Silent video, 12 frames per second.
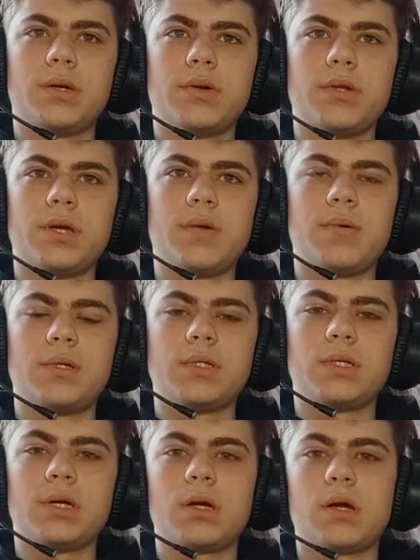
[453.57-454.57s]

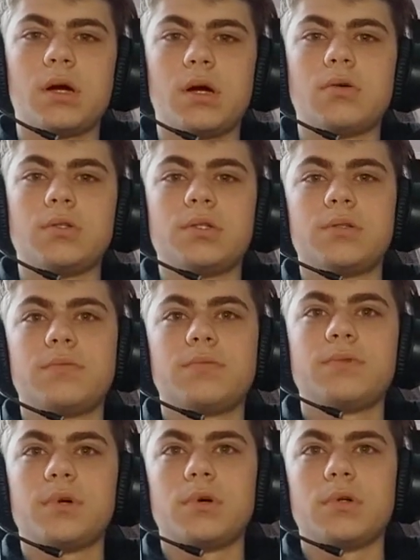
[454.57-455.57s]
retirement account
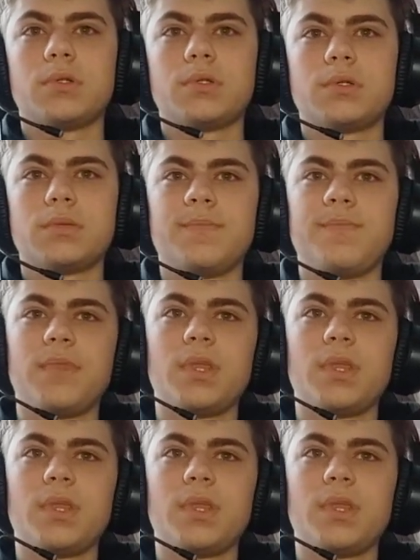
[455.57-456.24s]
first.